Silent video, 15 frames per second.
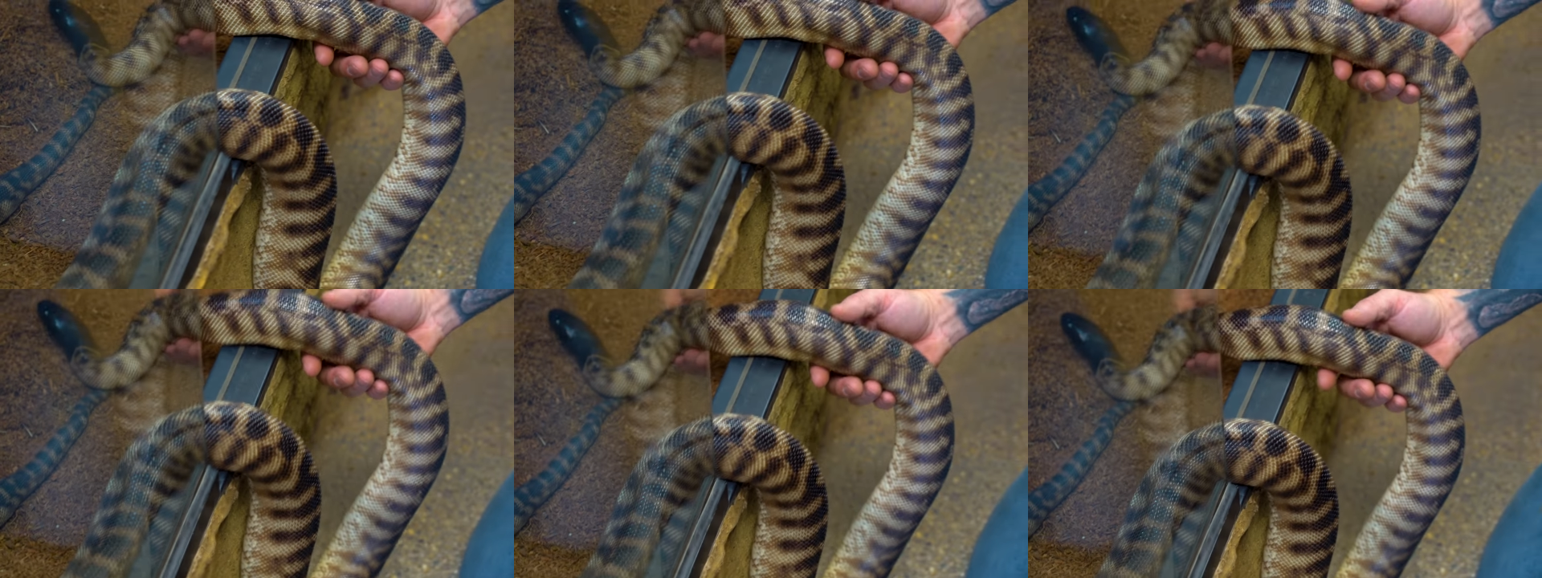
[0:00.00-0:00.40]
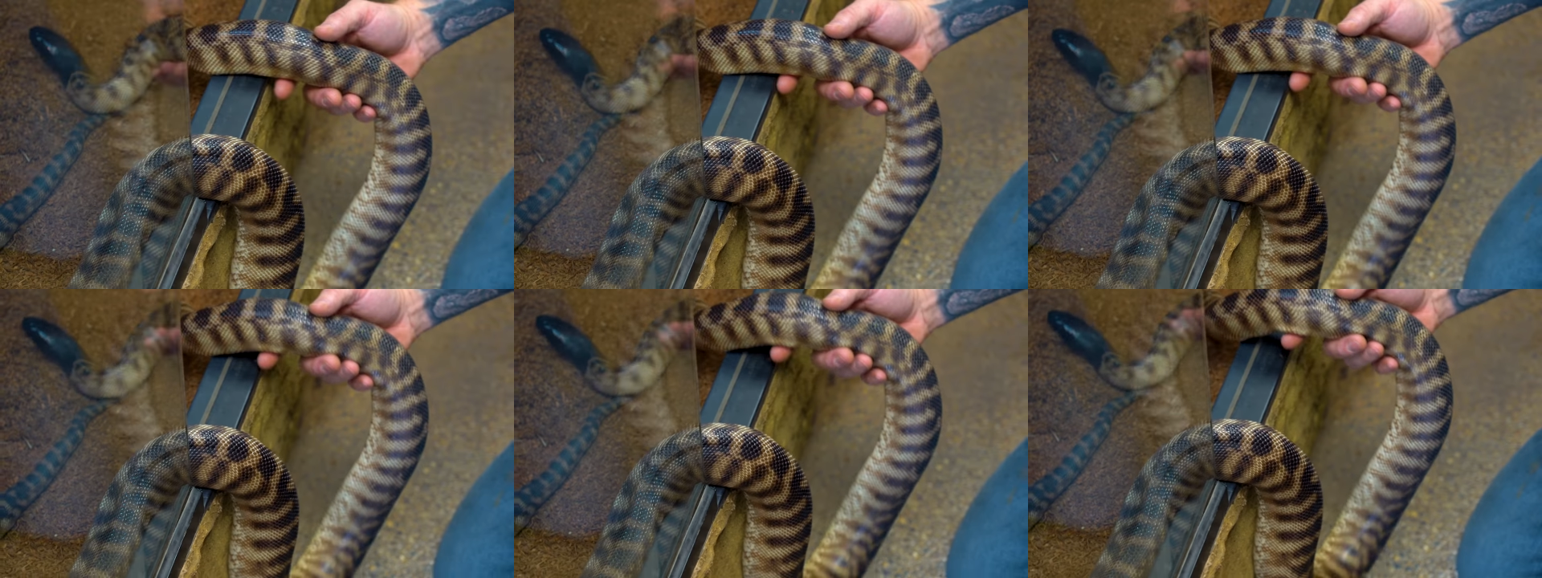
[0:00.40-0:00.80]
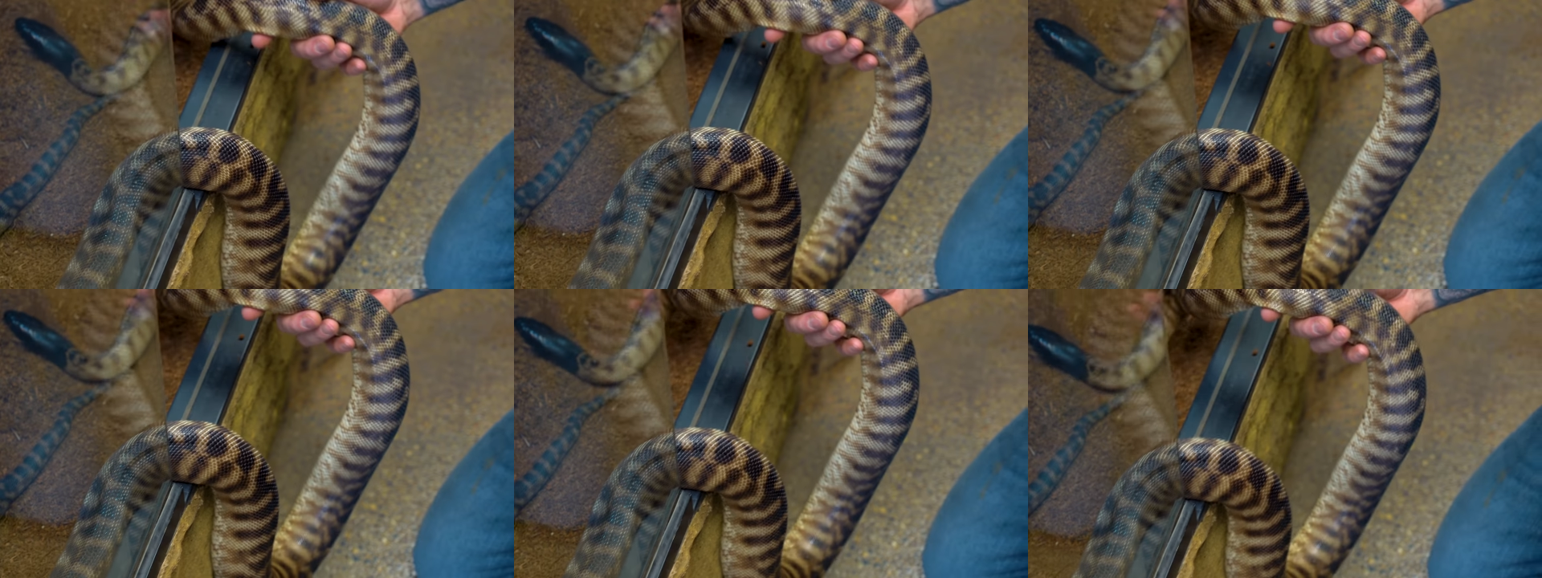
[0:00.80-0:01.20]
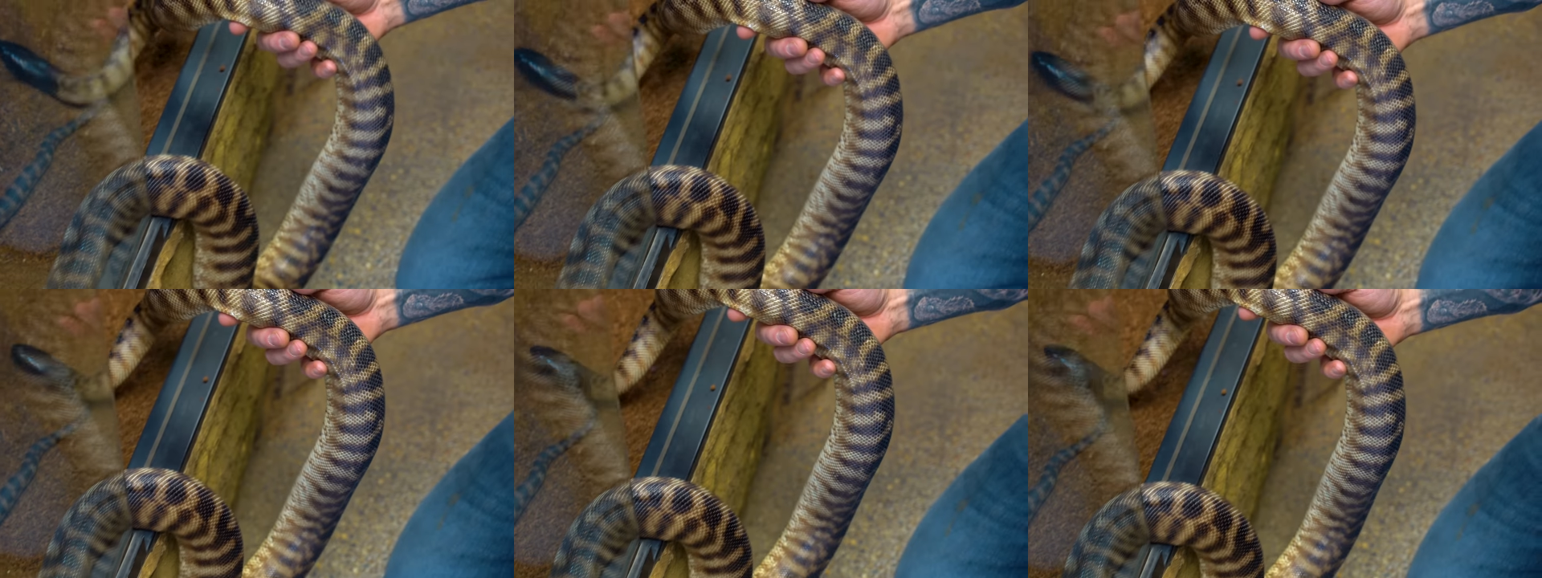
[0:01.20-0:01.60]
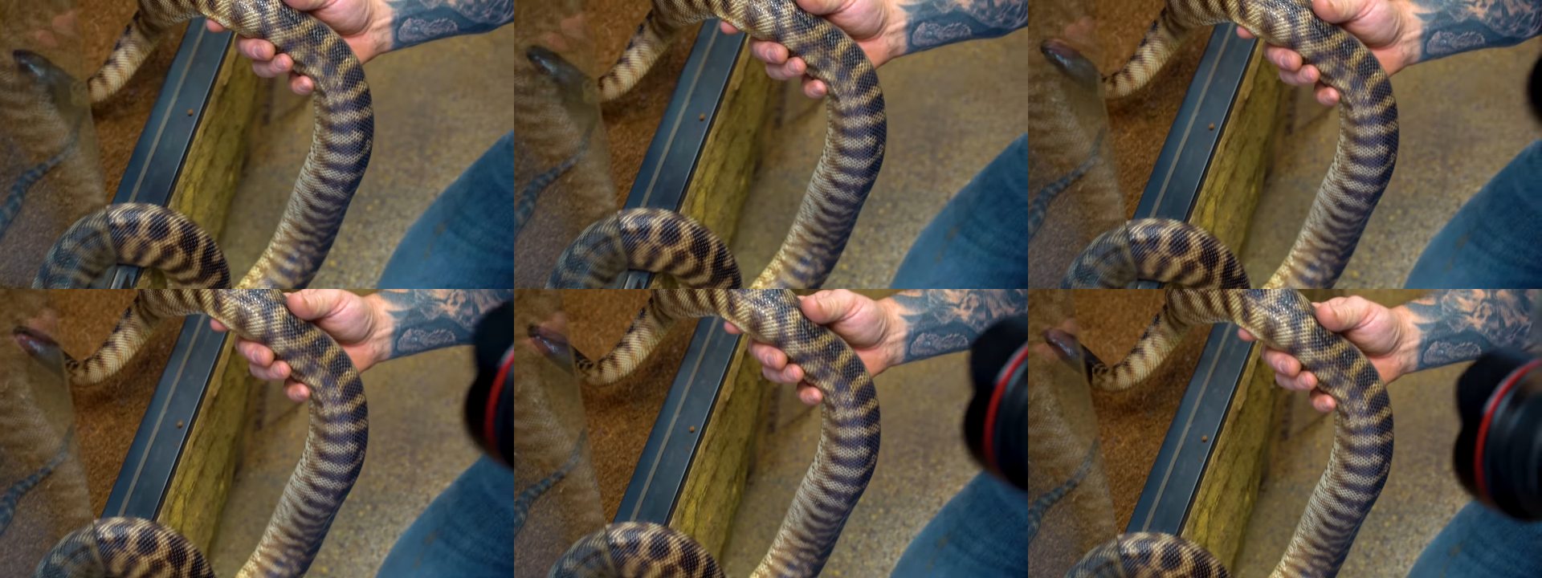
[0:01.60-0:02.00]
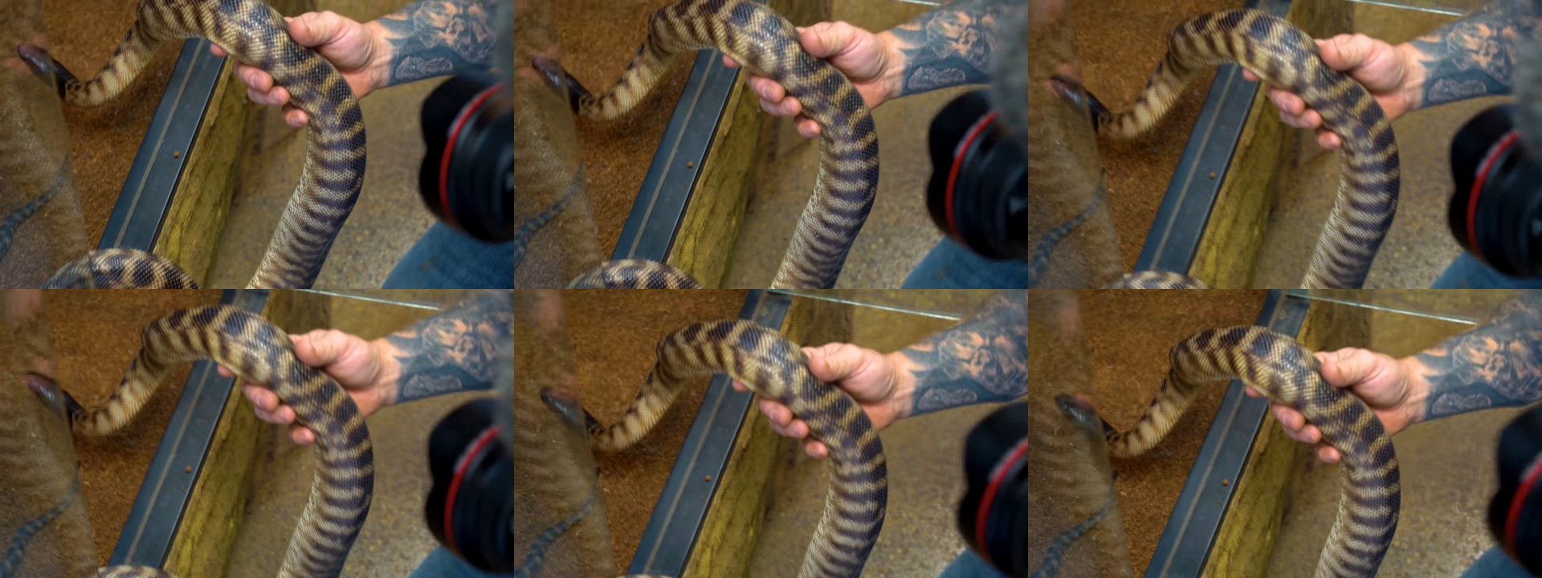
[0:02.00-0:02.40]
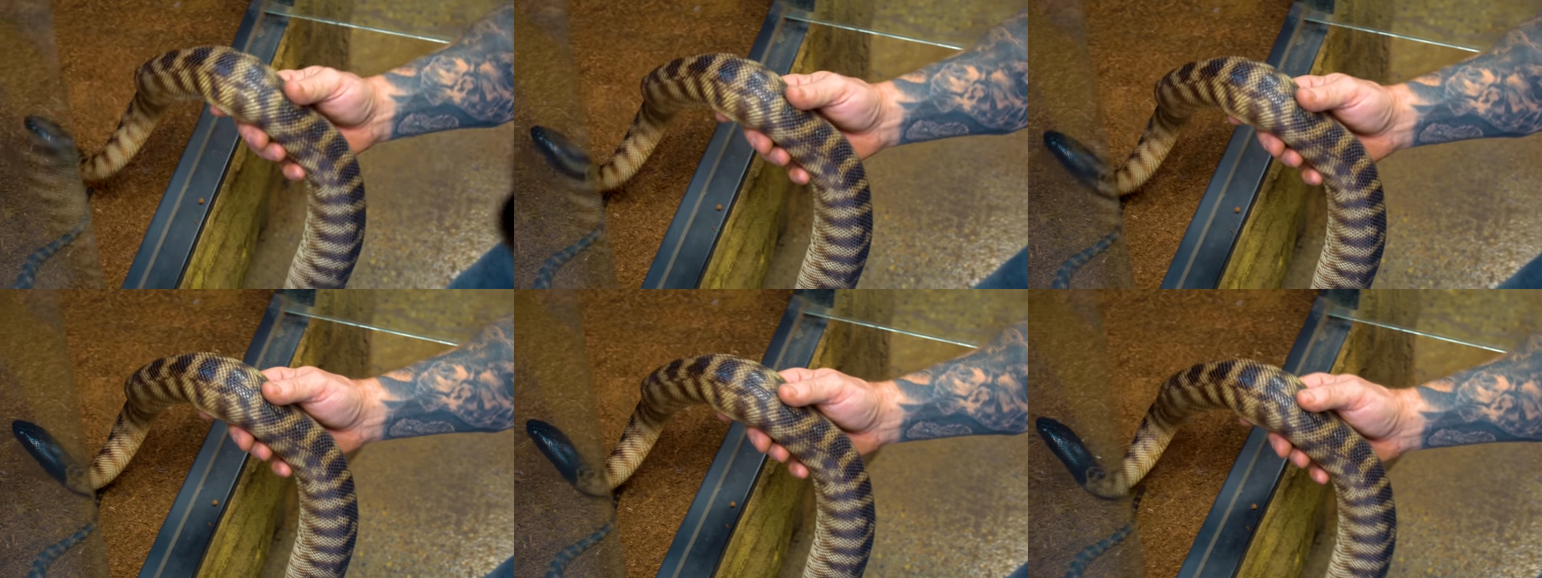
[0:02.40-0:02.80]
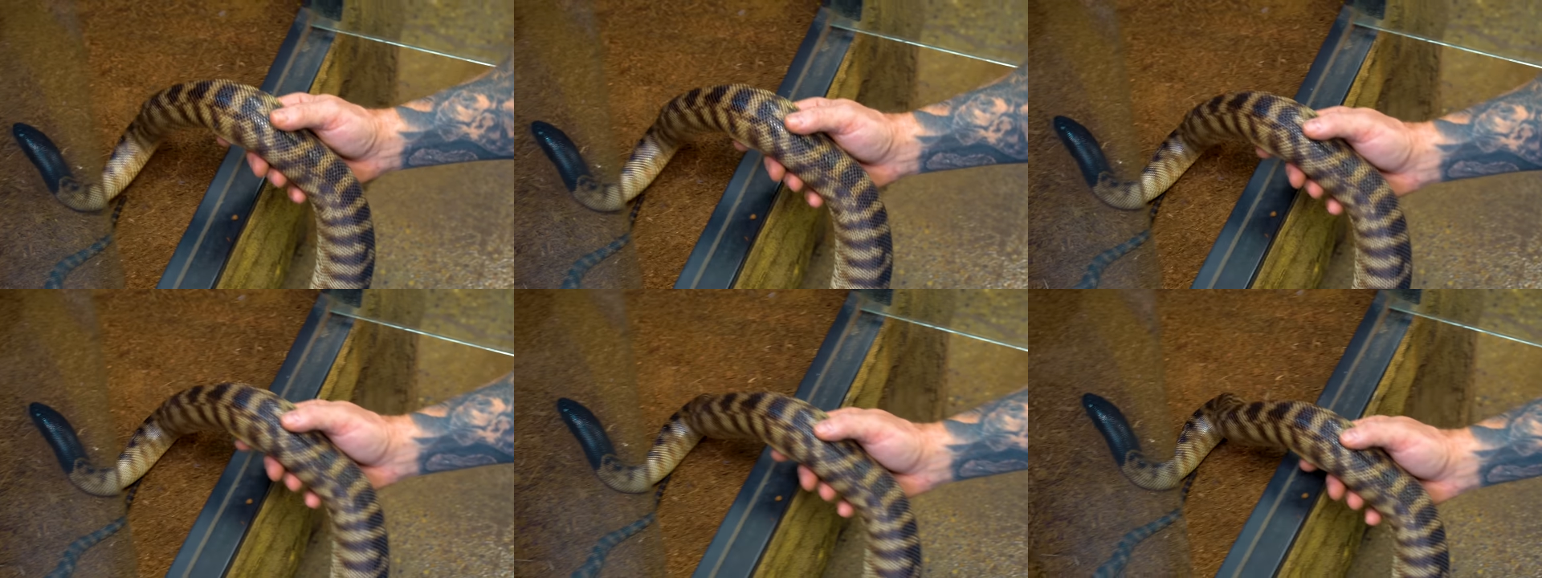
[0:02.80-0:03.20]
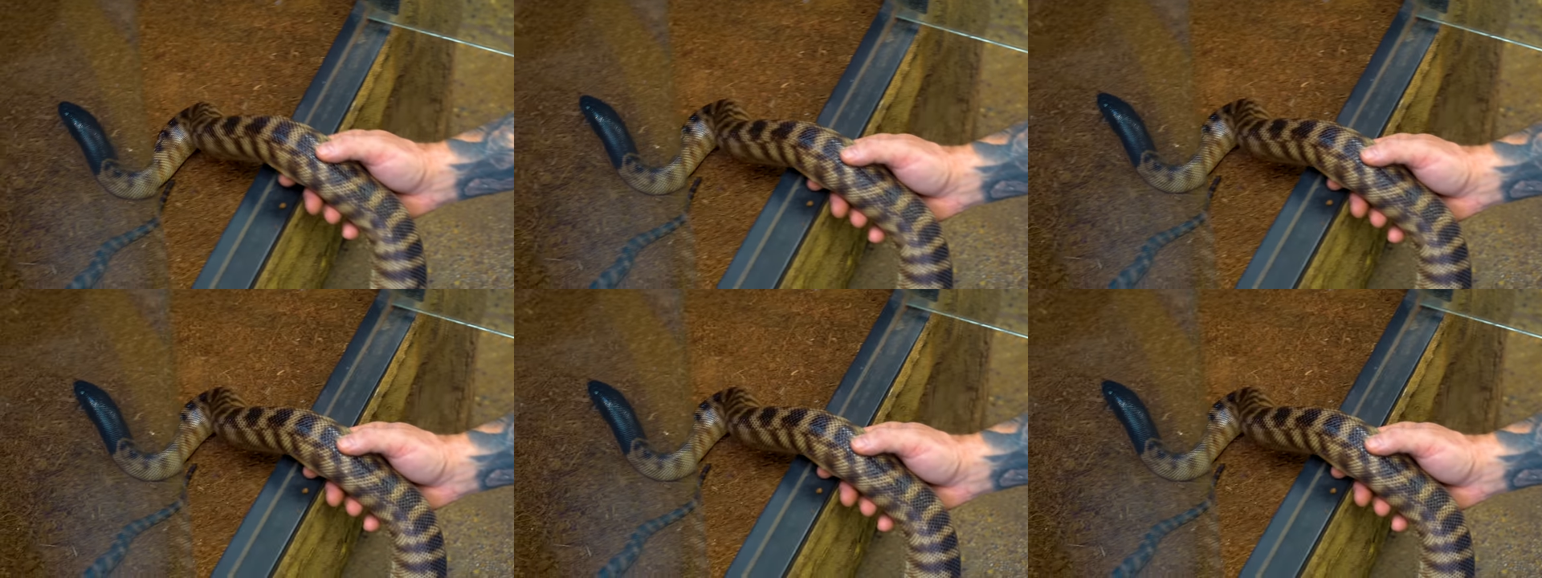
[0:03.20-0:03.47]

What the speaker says: No face is visible, so there are no lips to read.